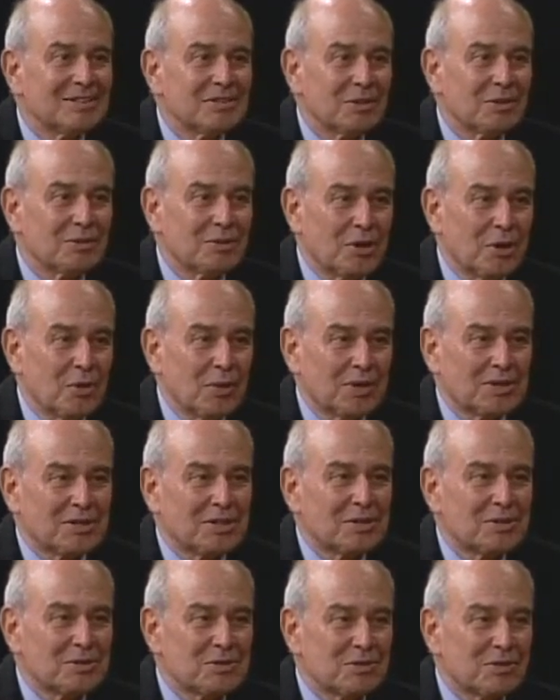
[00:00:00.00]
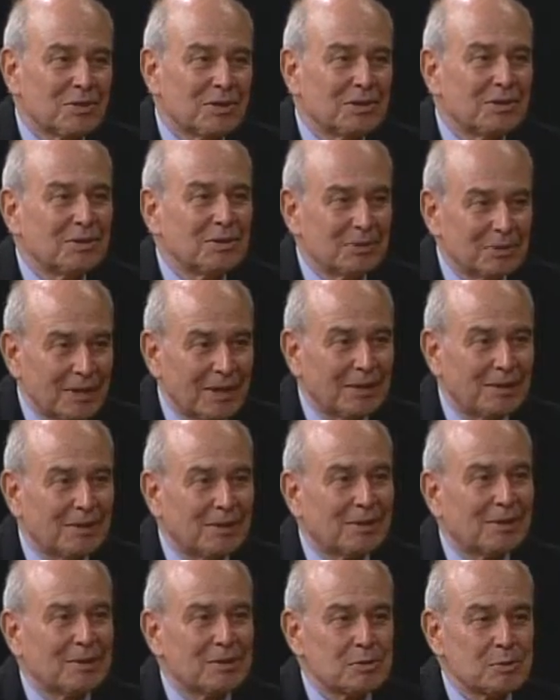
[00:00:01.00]
So no excuse for you not
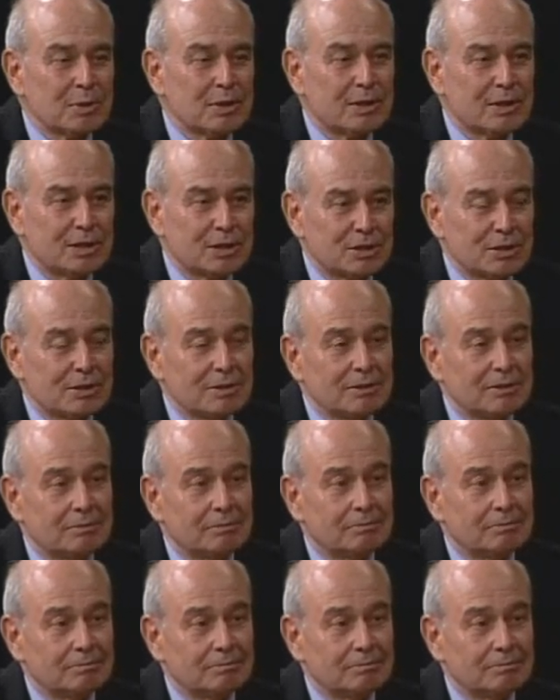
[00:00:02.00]
learning Swedish. No, but my